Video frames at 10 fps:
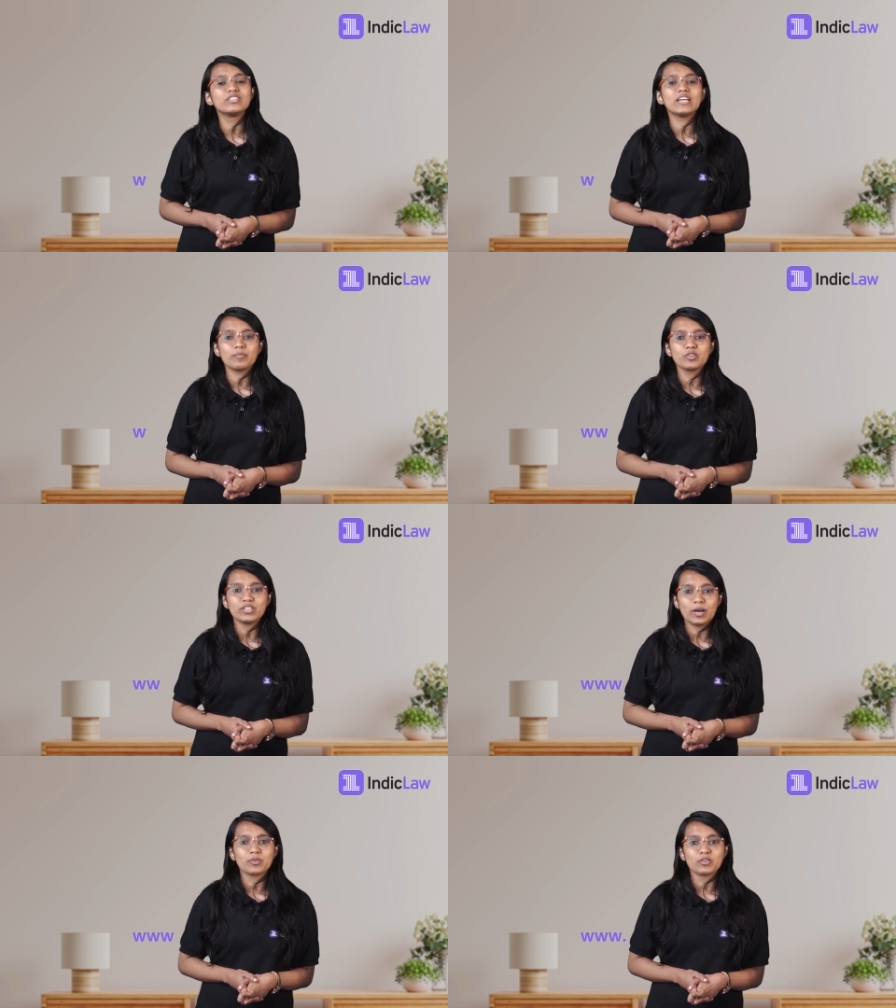
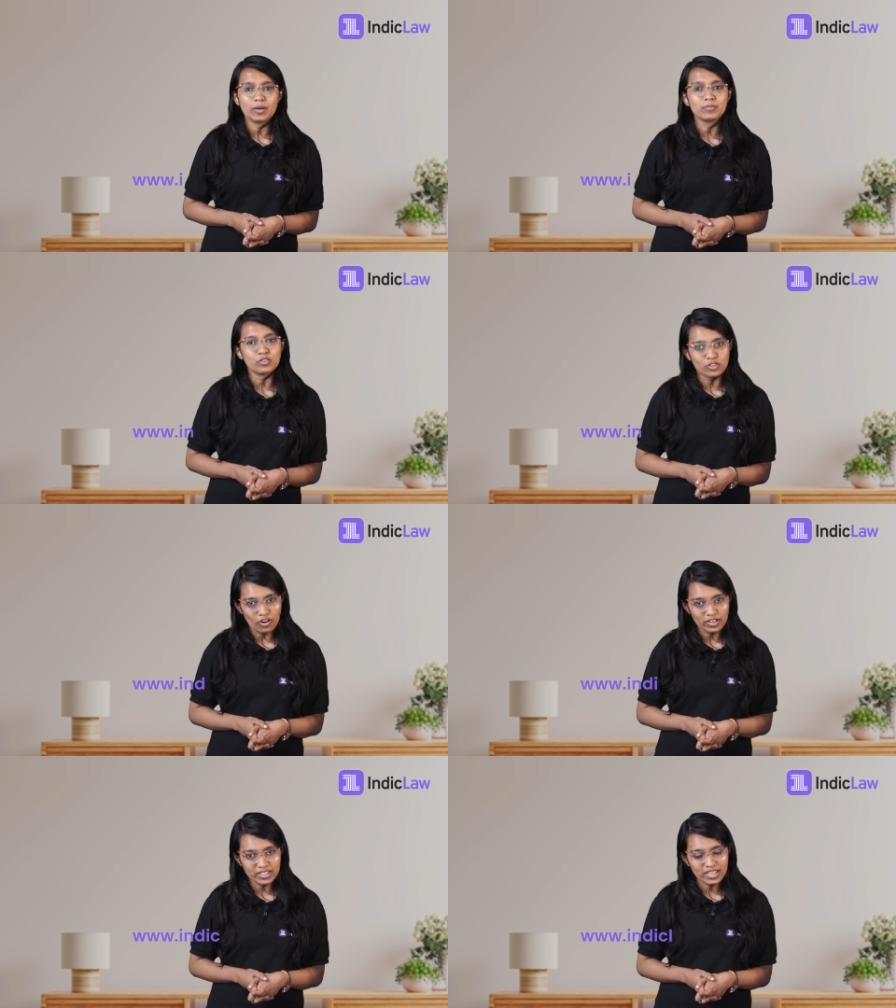
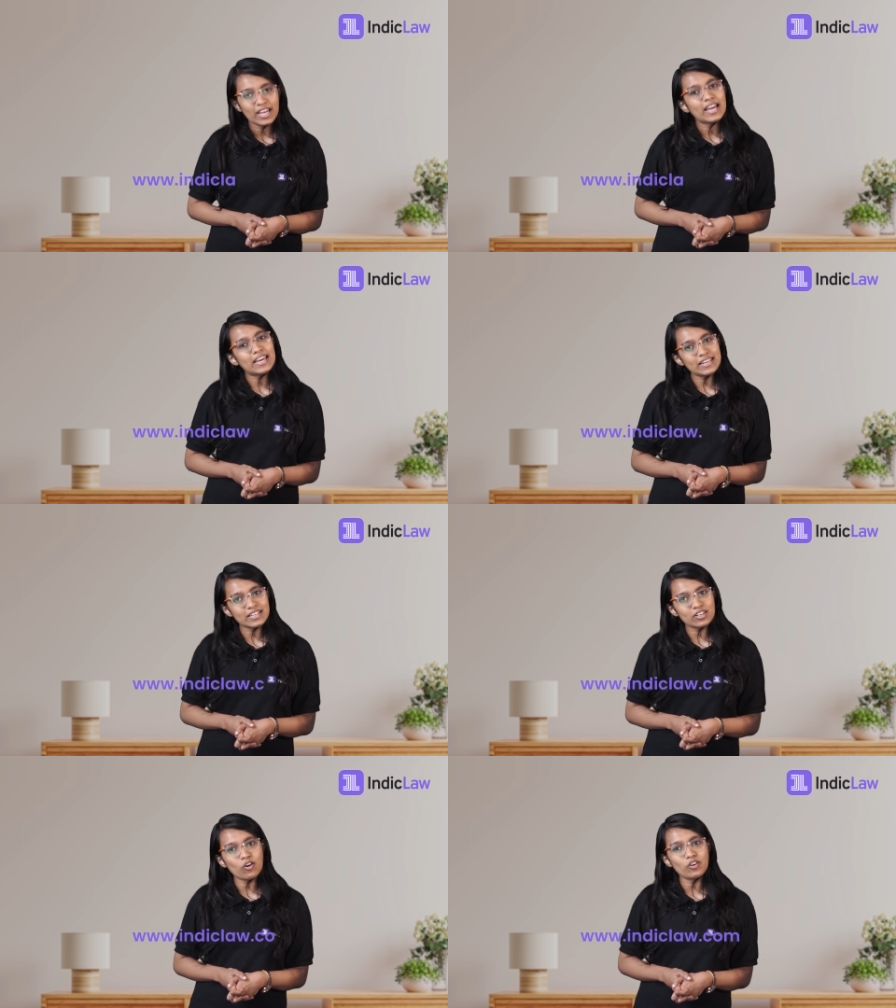
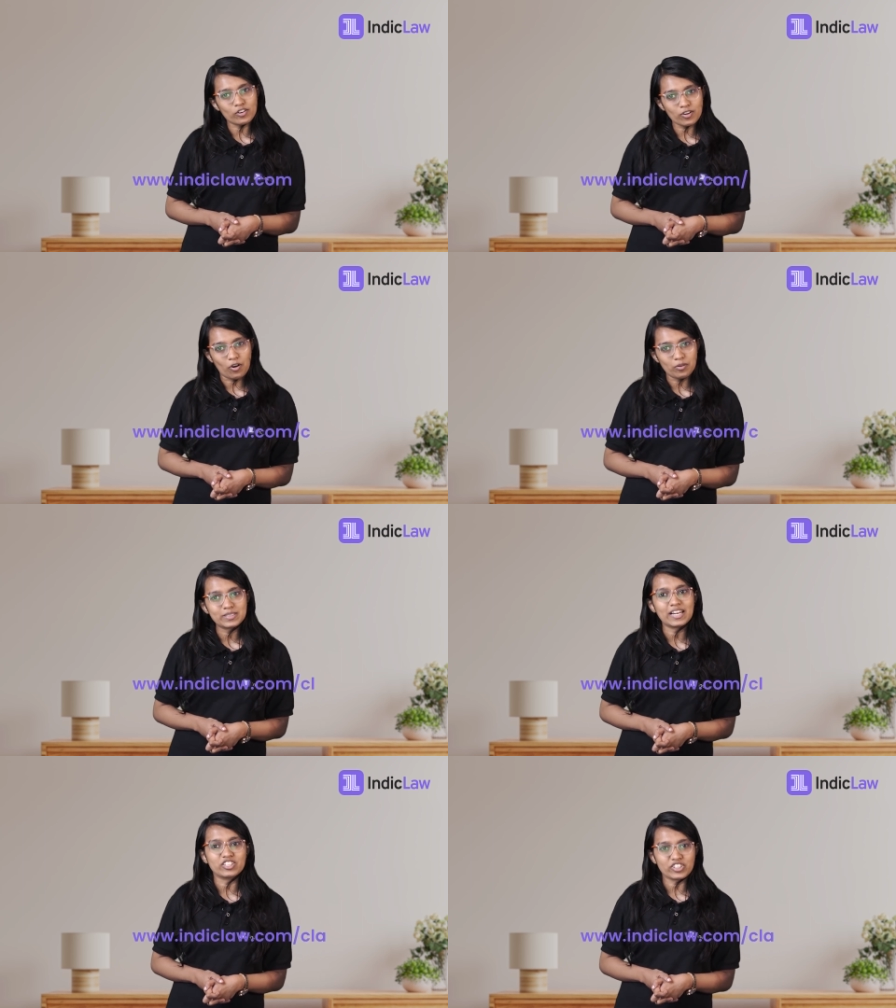
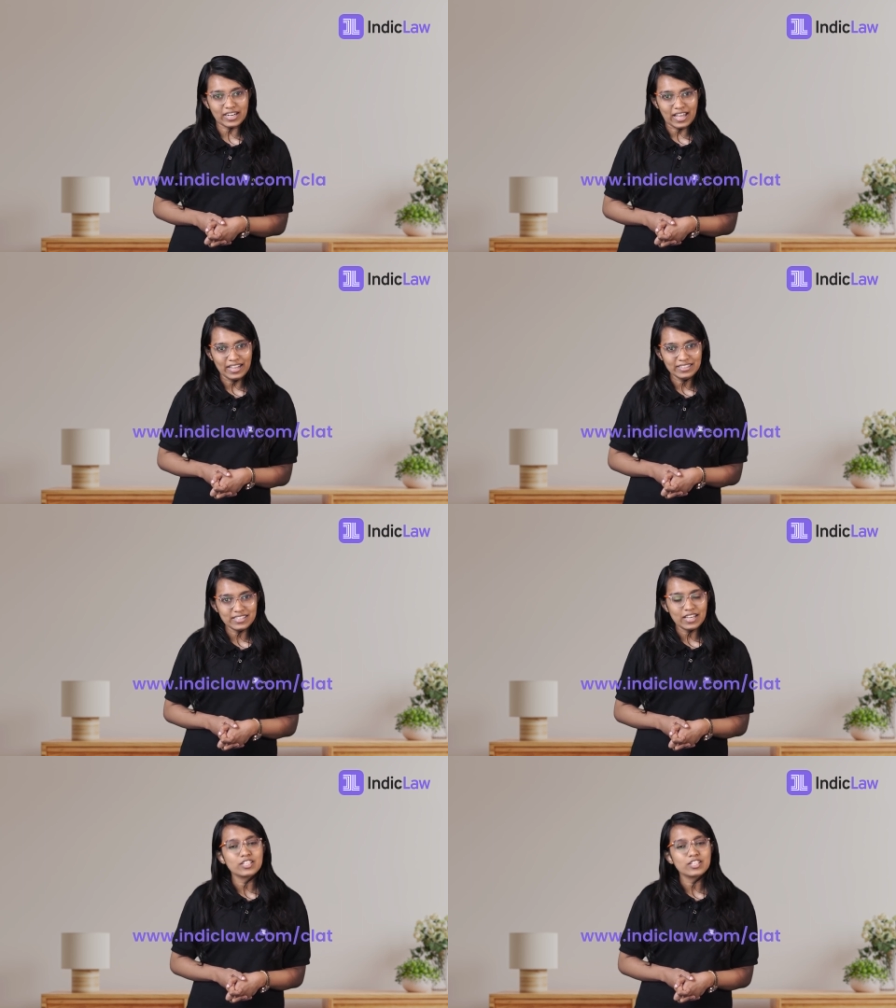www.indiclaw.com/CLAT